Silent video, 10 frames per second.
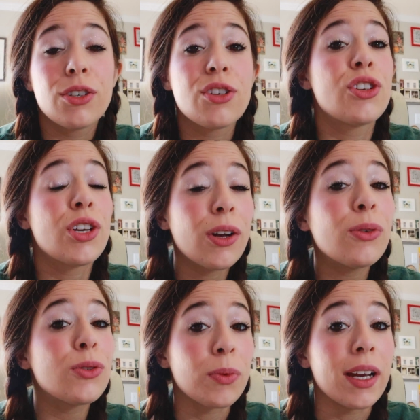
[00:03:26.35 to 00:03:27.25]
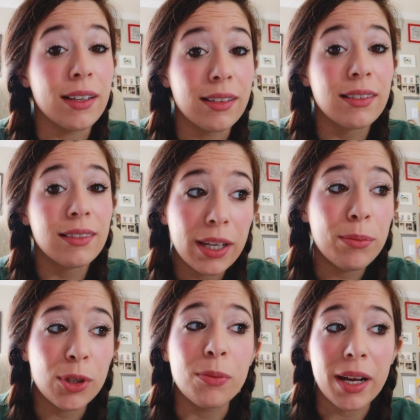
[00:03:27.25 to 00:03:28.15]
children,
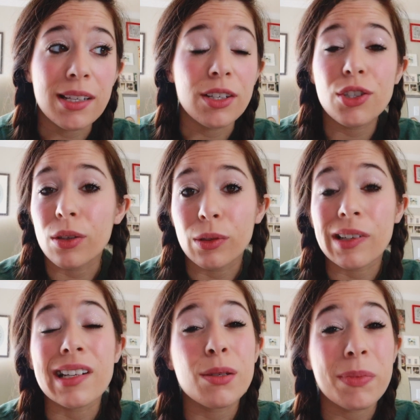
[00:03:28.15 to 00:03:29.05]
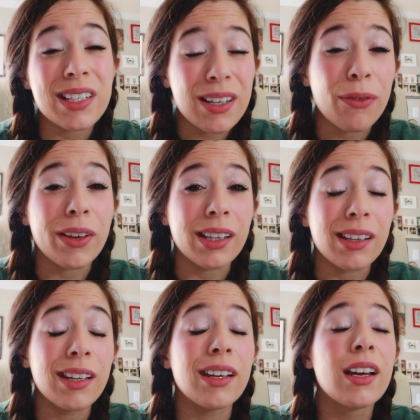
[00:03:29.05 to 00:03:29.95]
prepubescent children
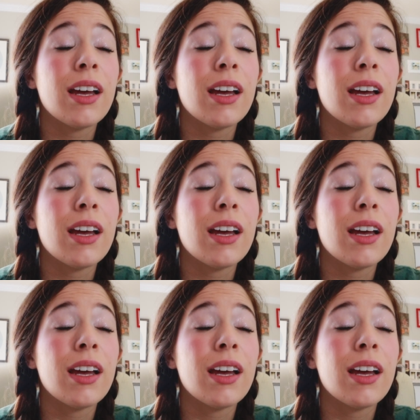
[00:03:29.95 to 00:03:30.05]
specifically,